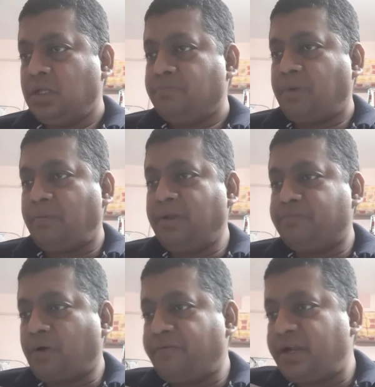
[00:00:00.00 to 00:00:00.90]

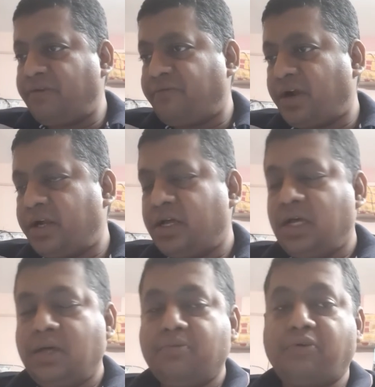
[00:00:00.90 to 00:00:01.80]
Public Provident Fund.
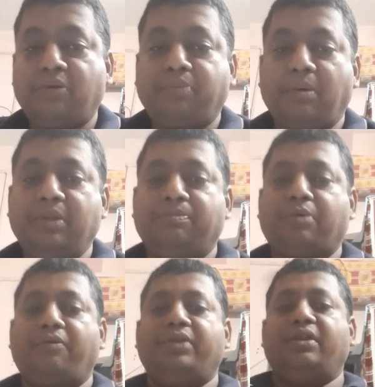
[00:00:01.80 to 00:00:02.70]
For Public
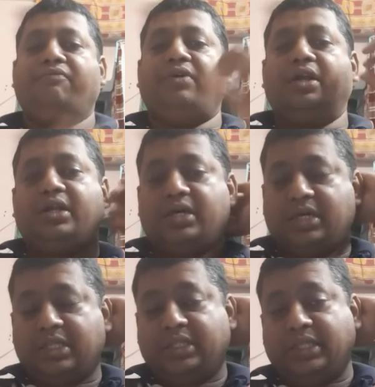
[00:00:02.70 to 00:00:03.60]
Provident Fund,
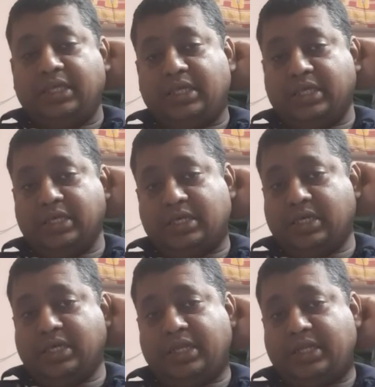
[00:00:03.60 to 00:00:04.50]
the
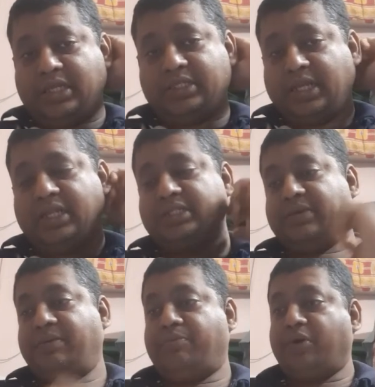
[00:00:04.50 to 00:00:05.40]
interest rate is
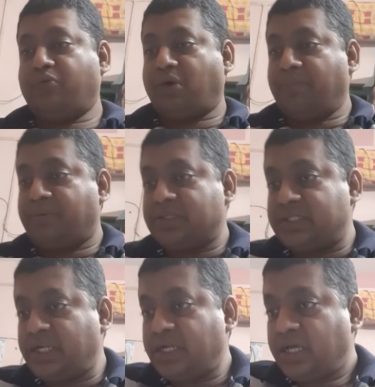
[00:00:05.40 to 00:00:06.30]

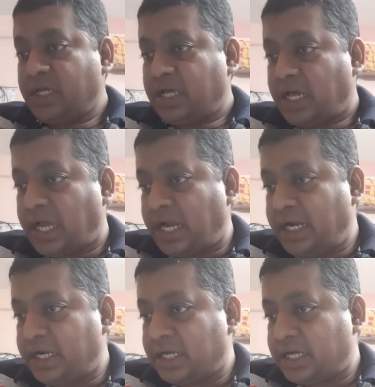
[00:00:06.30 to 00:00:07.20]
7.1%,
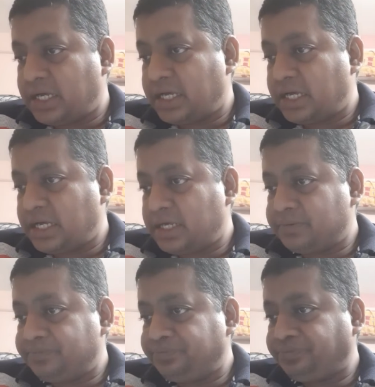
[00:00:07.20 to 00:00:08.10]
and
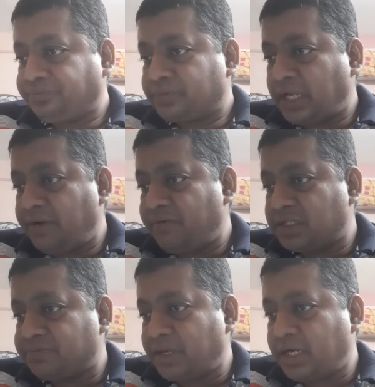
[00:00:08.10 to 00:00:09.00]

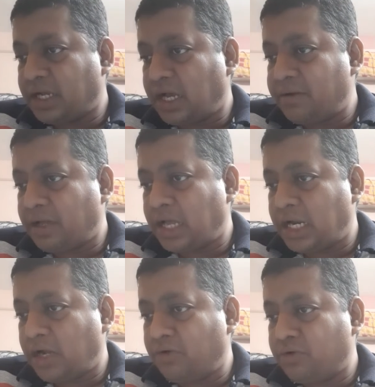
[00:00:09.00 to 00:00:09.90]
investment are
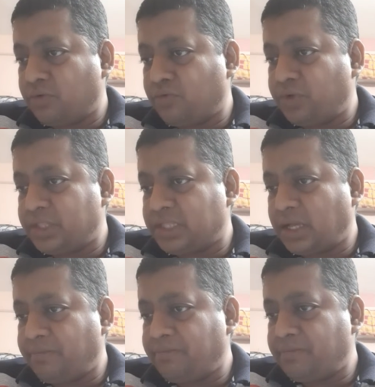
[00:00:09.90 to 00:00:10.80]
allowed with
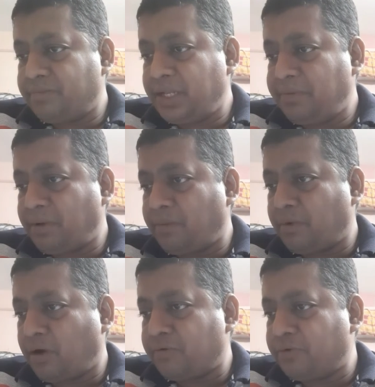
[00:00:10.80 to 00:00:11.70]
a
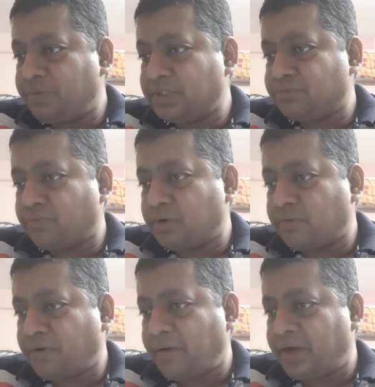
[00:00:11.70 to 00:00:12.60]
minimum of rupees
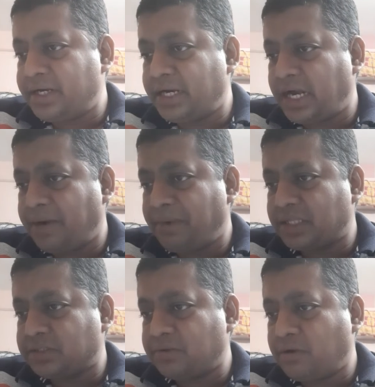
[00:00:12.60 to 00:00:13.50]
500 and
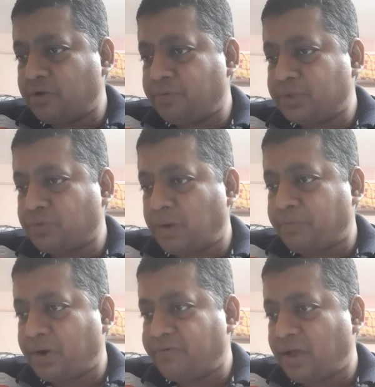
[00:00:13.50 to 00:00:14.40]
maximum of rupees
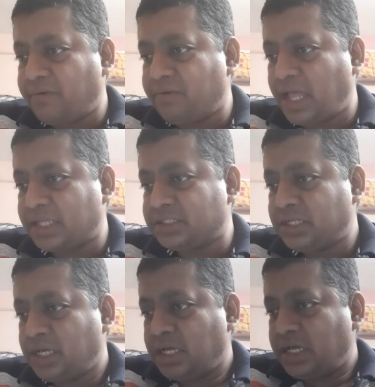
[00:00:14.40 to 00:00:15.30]
1.5 lakhs
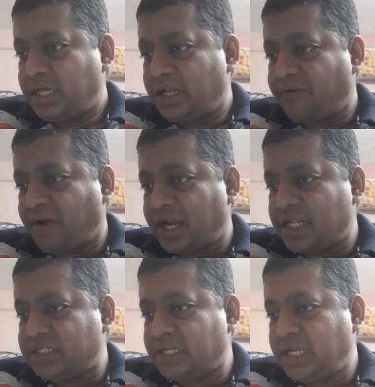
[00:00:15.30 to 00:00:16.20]
in a
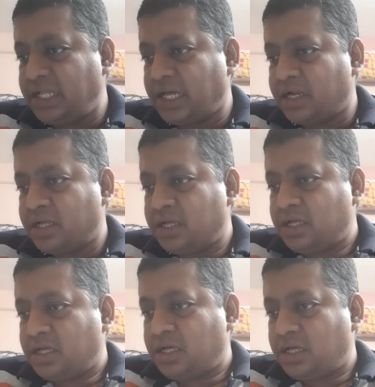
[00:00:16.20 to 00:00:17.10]
financial year.
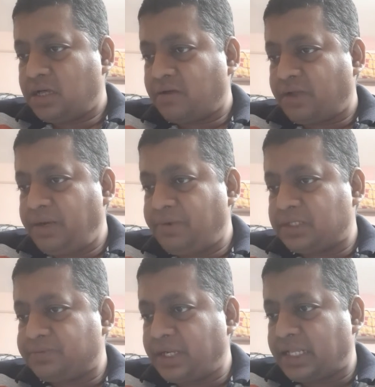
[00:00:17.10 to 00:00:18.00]

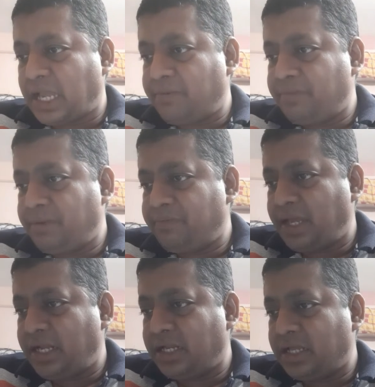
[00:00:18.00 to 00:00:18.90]
Investment can be
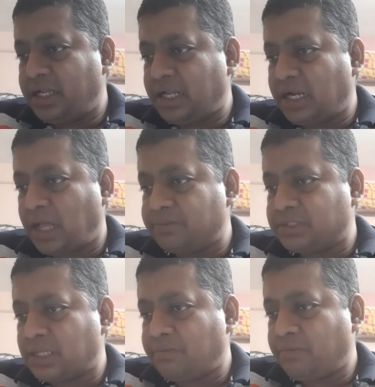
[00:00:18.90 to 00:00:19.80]
made in a lump
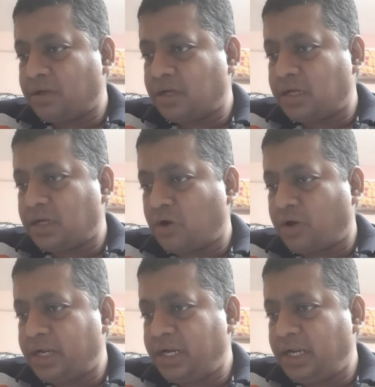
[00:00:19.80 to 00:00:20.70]
sum
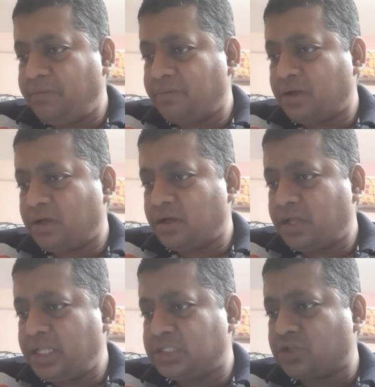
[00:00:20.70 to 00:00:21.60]
or in
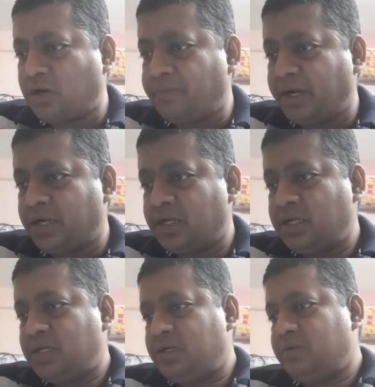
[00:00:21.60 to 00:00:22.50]
installment.
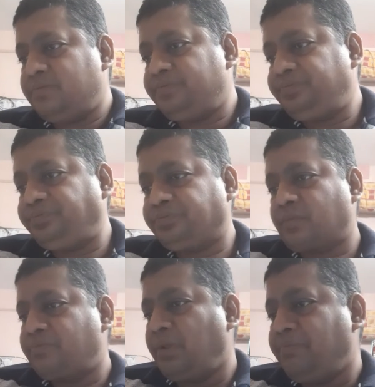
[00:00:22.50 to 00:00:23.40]

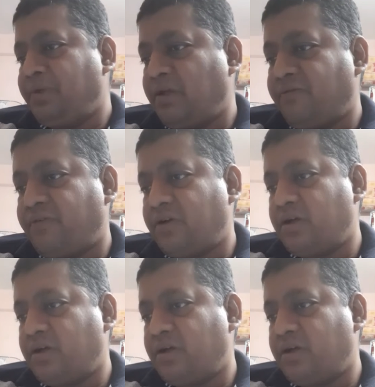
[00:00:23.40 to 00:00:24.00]
PPF